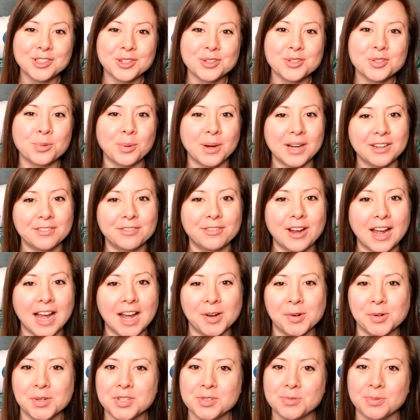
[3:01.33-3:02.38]
24
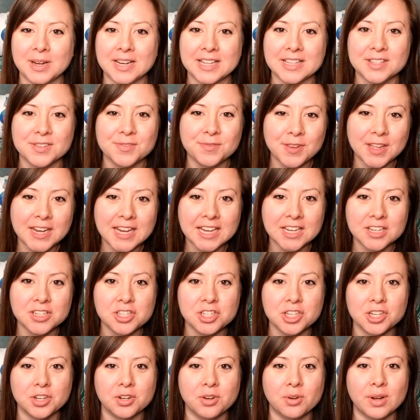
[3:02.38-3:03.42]
hours when it's
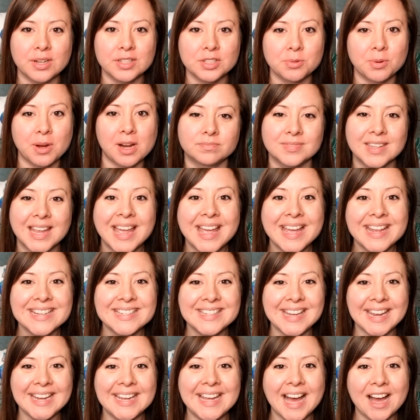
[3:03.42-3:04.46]
finished, you're going to want to
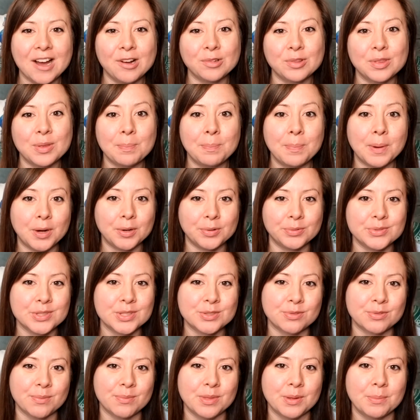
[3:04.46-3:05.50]
take out the bones
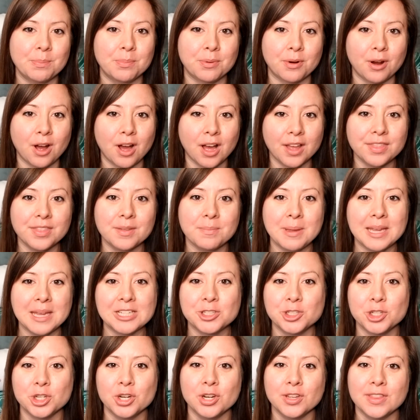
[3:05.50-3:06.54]
from the broth. Make
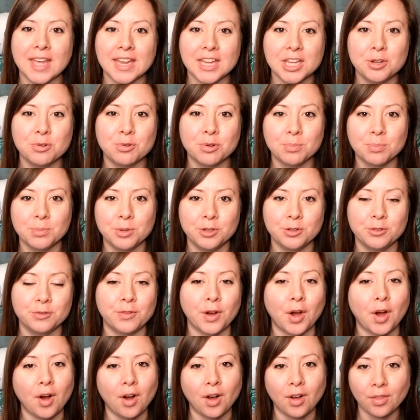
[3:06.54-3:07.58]
sure that you remove
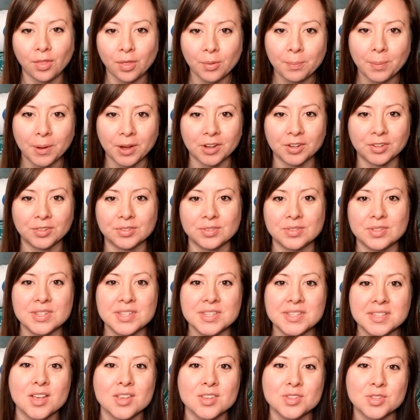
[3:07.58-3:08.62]
all the
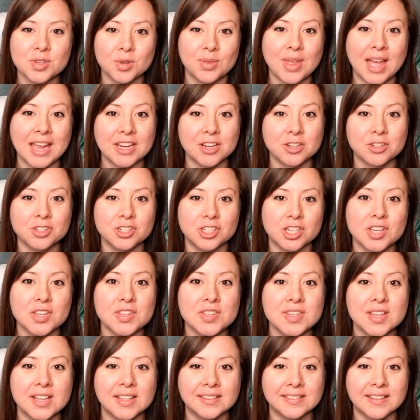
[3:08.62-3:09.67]
bones so that you're
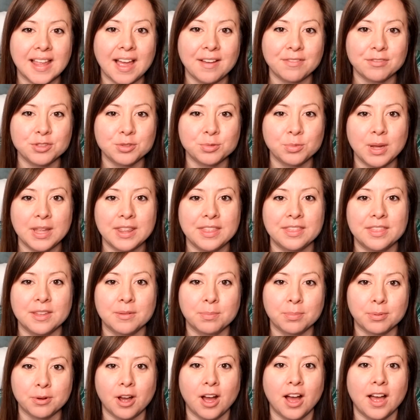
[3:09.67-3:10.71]
just left with the
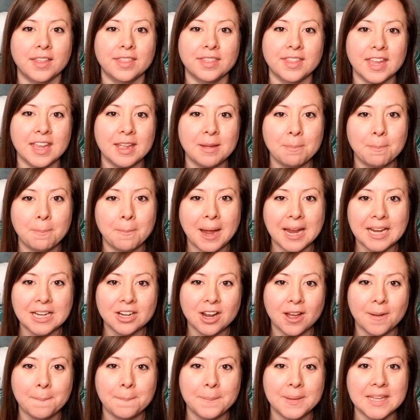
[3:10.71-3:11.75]
broth. It might
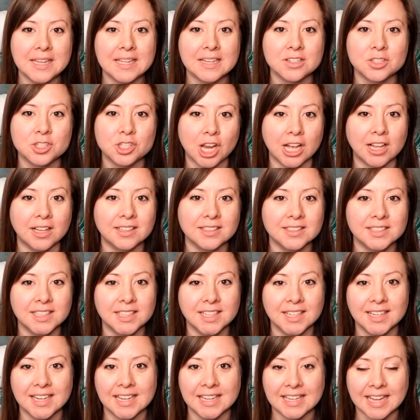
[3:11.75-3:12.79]
not be a
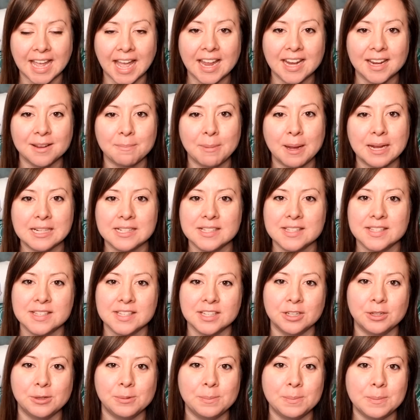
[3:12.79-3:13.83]
gelatin yet, it might
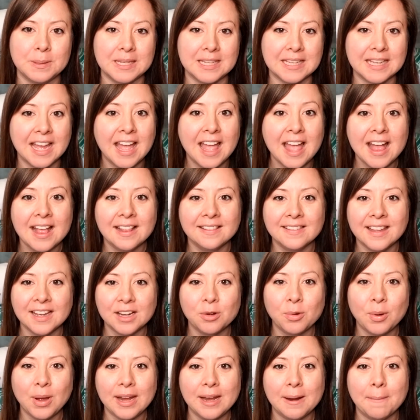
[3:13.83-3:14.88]
still be
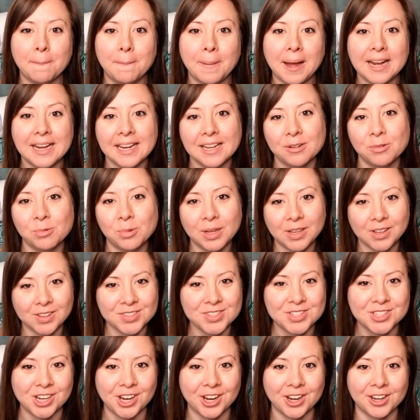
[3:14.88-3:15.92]
liquid, but it will
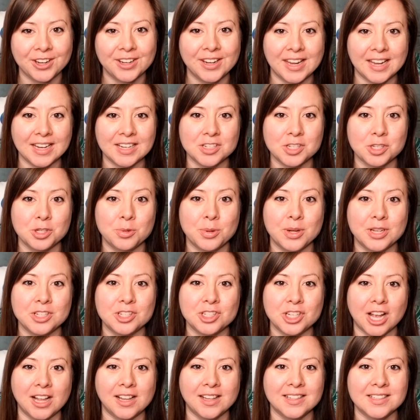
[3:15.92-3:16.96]
turn into a
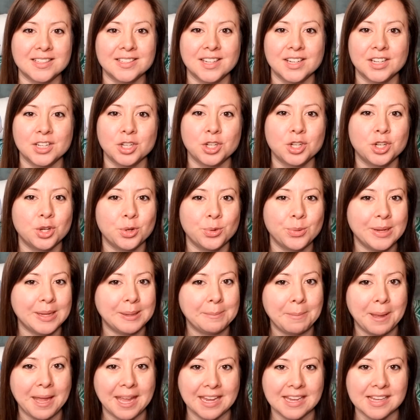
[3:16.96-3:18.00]
gelatin gooey
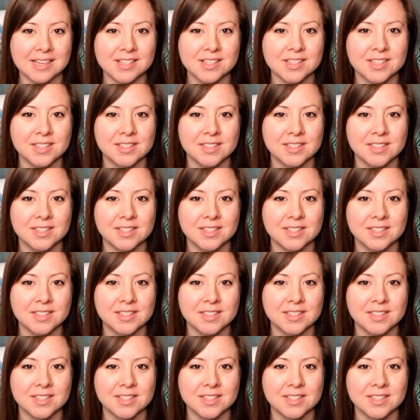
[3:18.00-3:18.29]
paste.